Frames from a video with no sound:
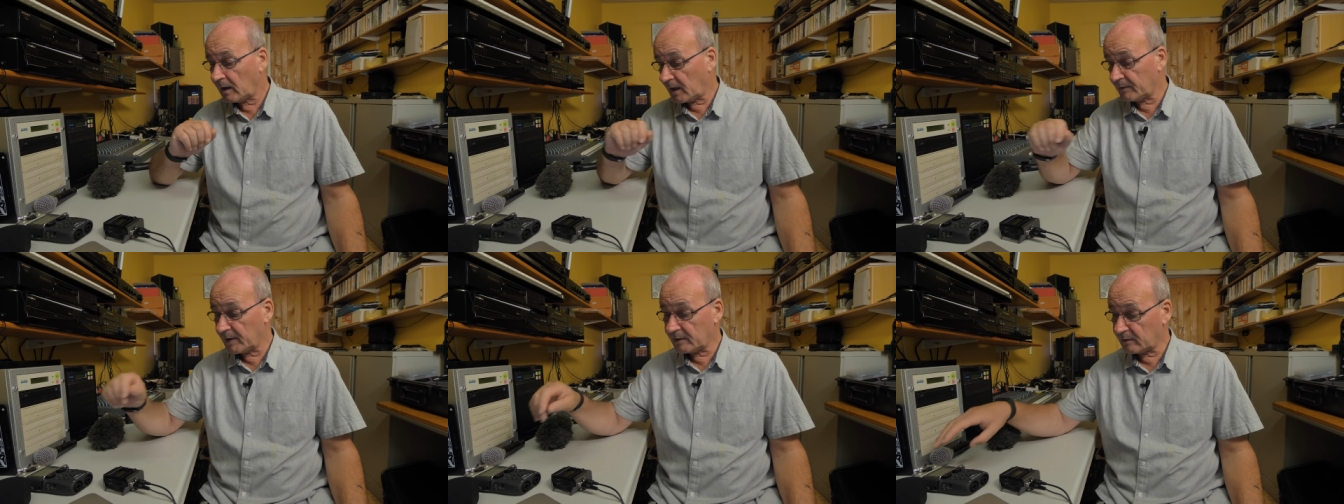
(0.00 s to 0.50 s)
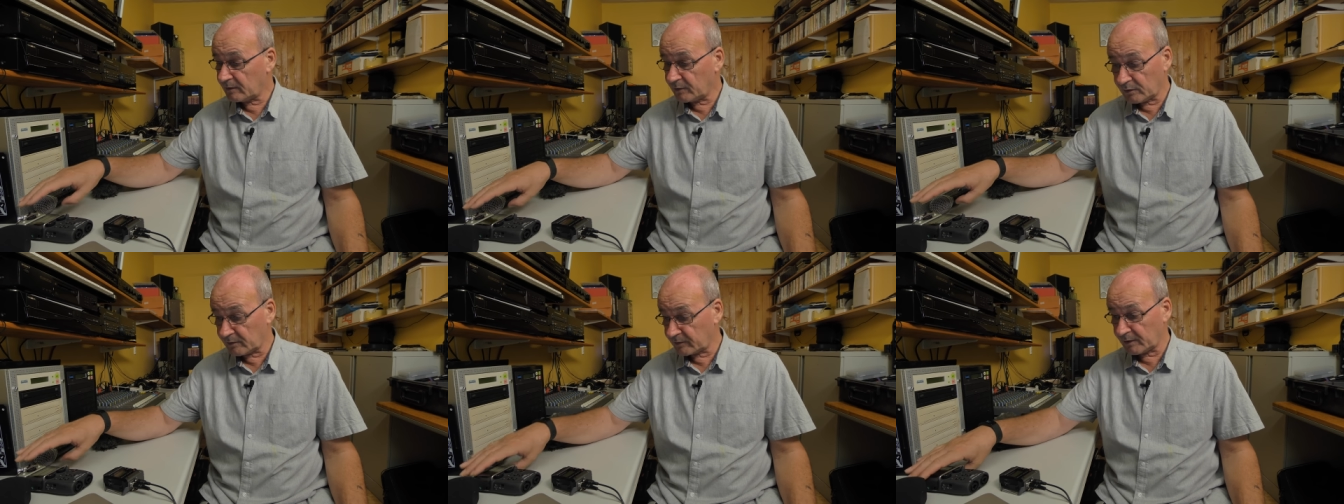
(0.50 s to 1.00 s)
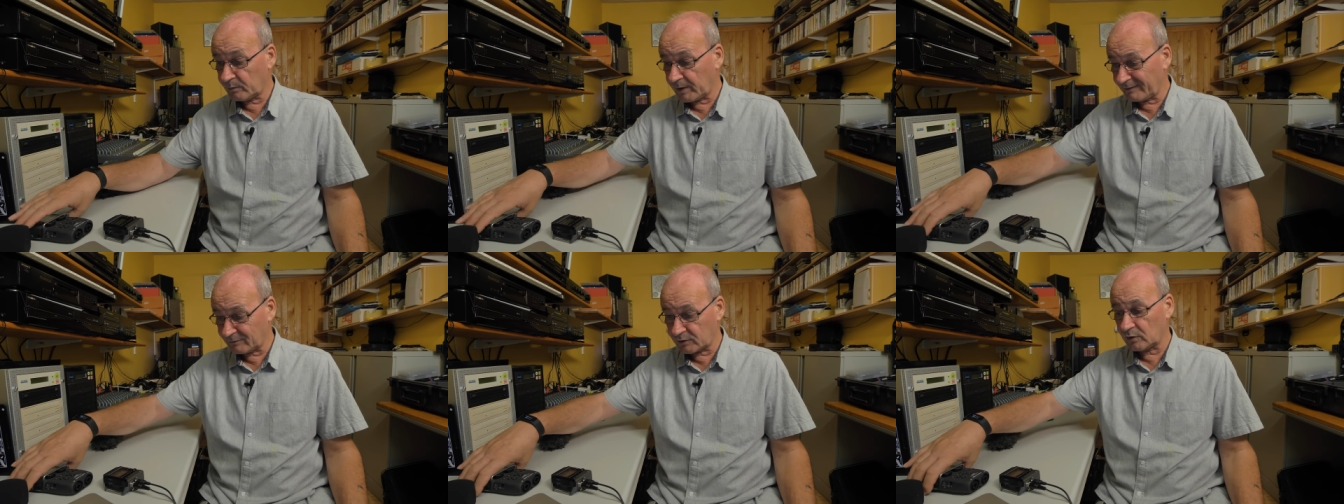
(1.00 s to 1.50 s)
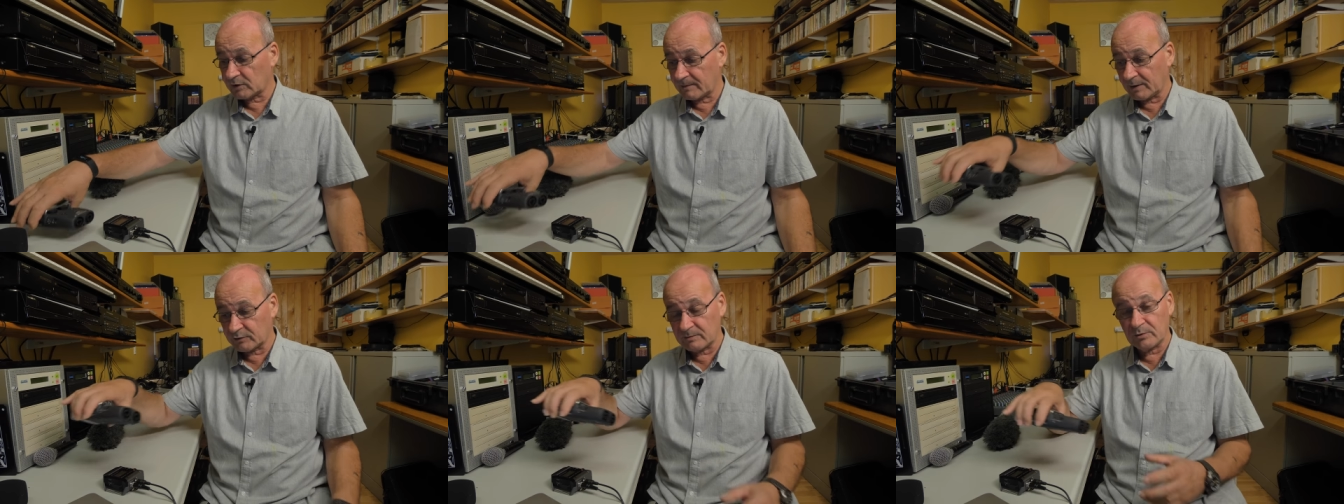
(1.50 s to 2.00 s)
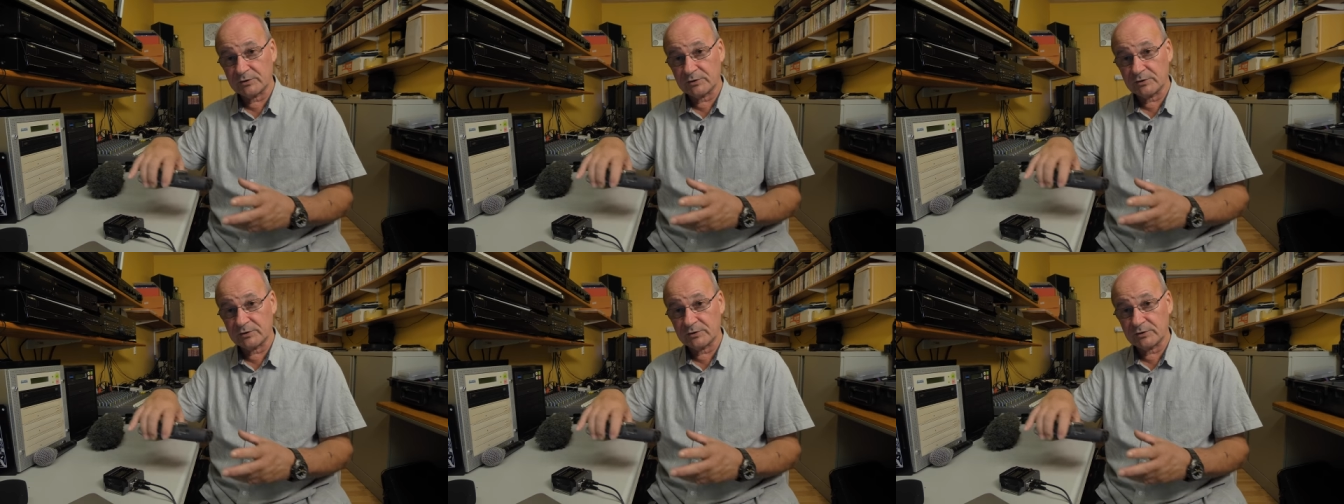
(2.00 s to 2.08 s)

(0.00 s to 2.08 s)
And then the other thing we haven't talked about so